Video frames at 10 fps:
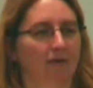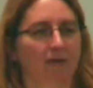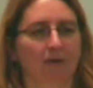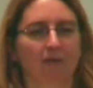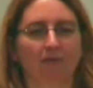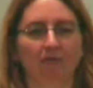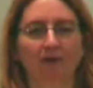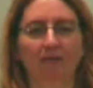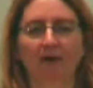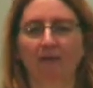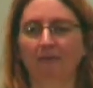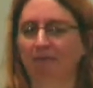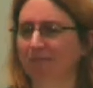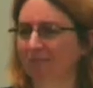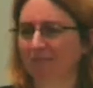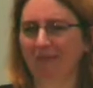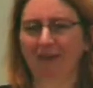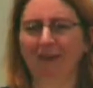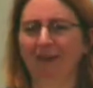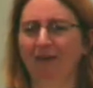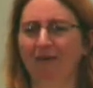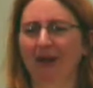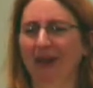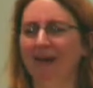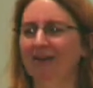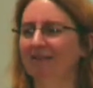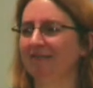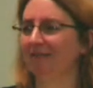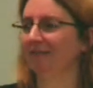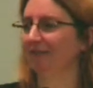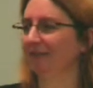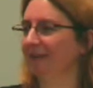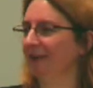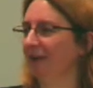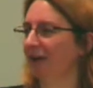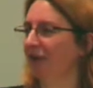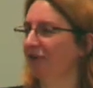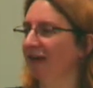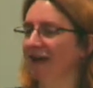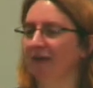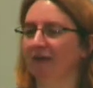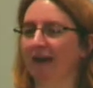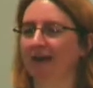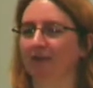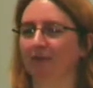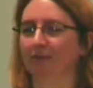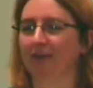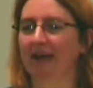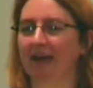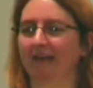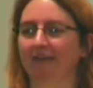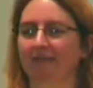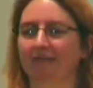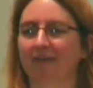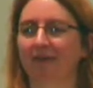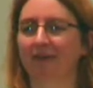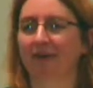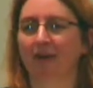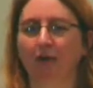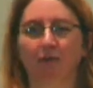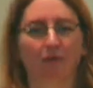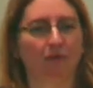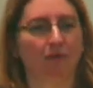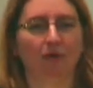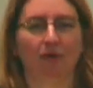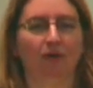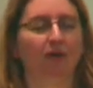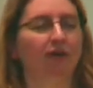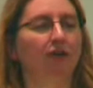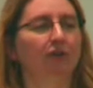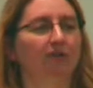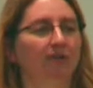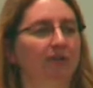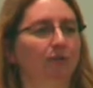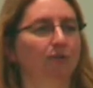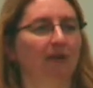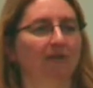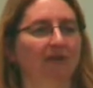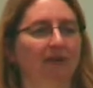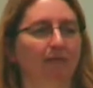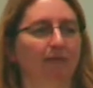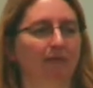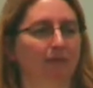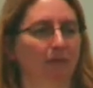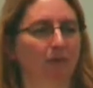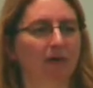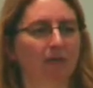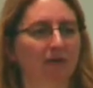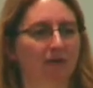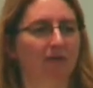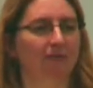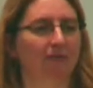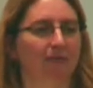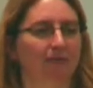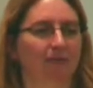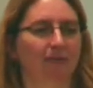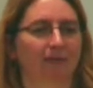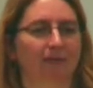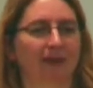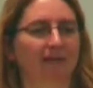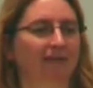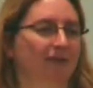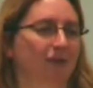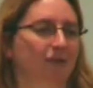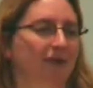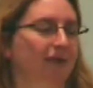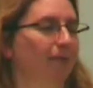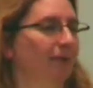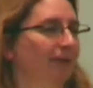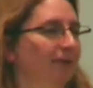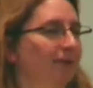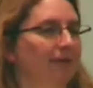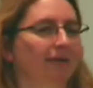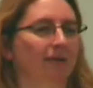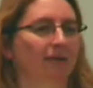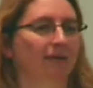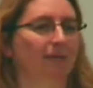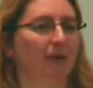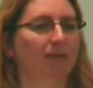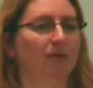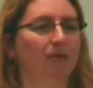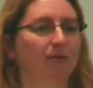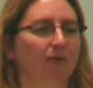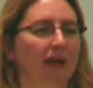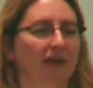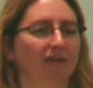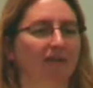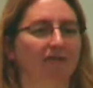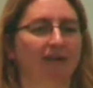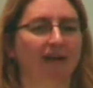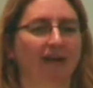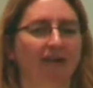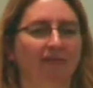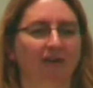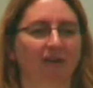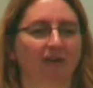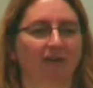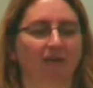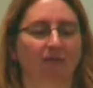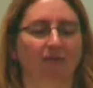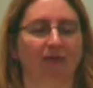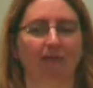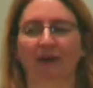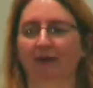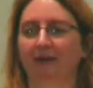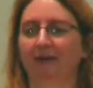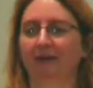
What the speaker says: Think about, any of the online interactions we have. You're in a new city, you want to find a restaurant. What did we used to do? You'd ask at the hotel maybe, or maybe you'd ask a friend ahead of time if you thought about it.